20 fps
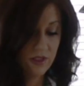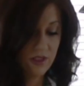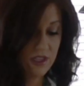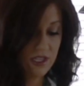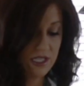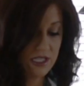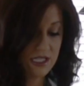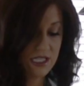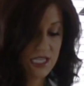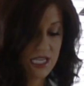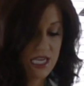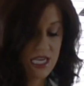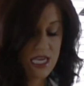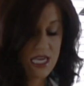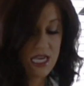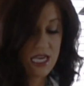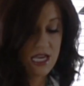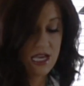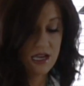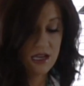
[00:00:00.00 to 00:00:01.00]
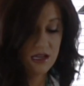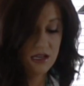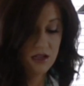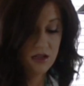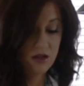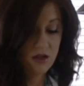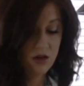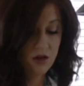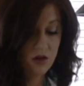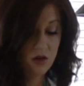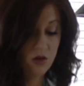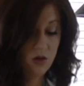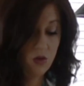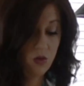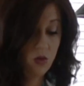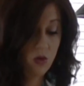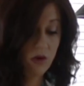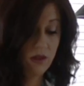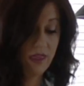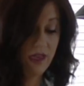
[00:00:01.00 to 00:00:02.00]
the tea
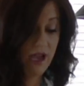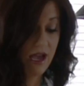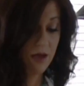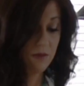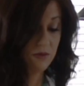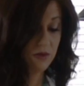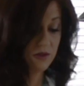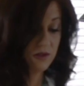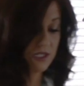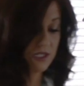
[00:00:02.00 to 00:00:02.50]
or the apple